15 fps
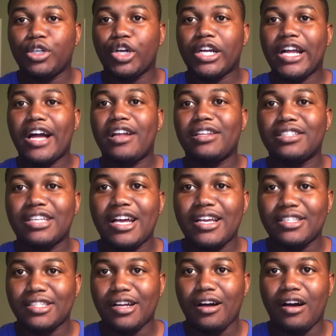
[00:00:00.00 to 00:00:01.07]
your college
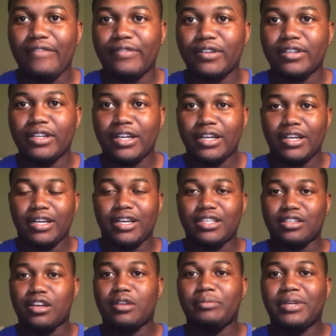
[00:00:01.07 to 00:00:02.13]
has to offer.
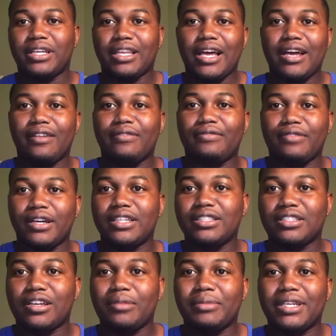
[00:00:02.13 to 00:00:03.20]
It's going to be a lot of fun.
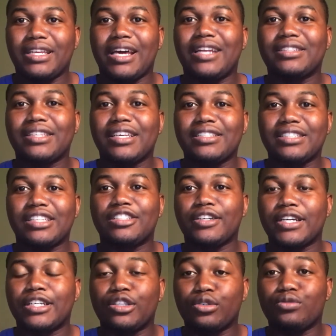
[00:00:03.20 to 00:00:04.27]
It's going to be a lot of things that you
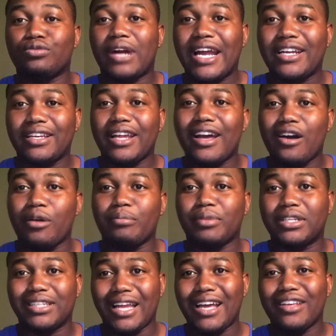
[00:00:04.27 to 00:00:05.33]
can do right now,
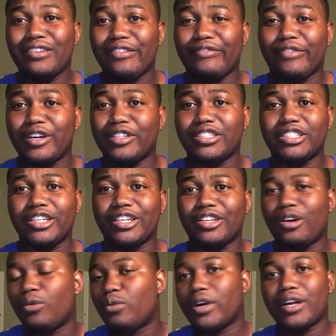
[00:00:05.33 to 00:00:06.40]
but not your first year.
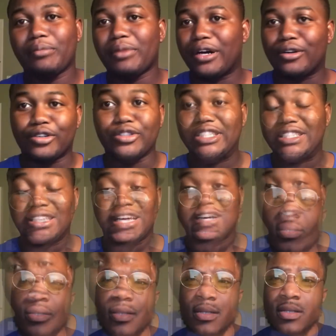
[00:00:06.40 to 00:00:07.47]
Don't worry about Greek life.